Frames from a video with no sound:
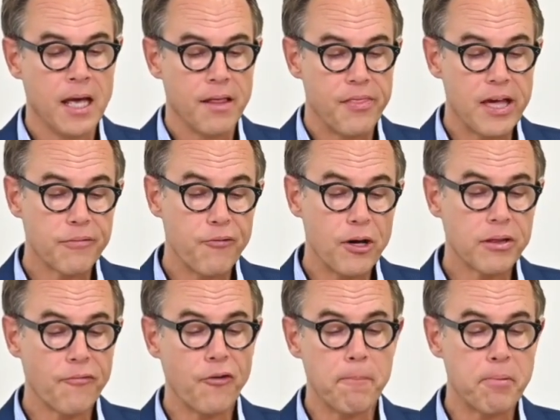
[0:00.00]
There's first
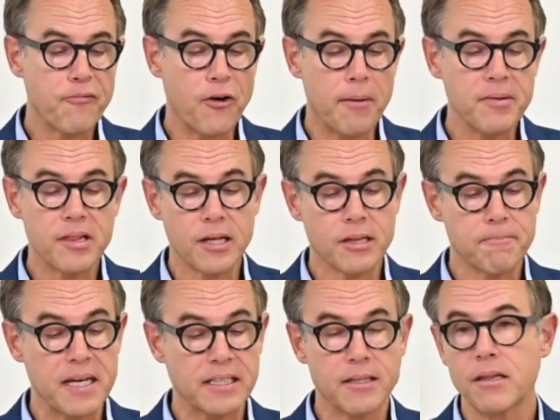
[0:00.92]
of all performance
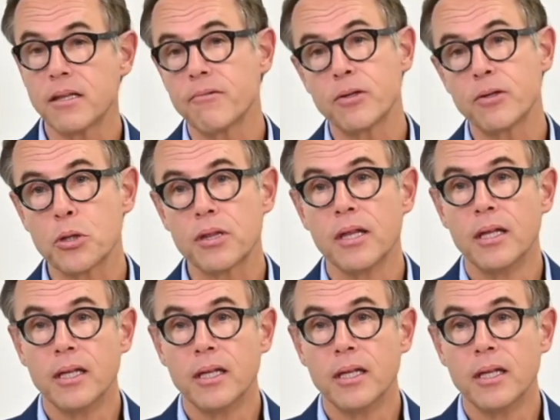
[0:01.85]
expectancy, is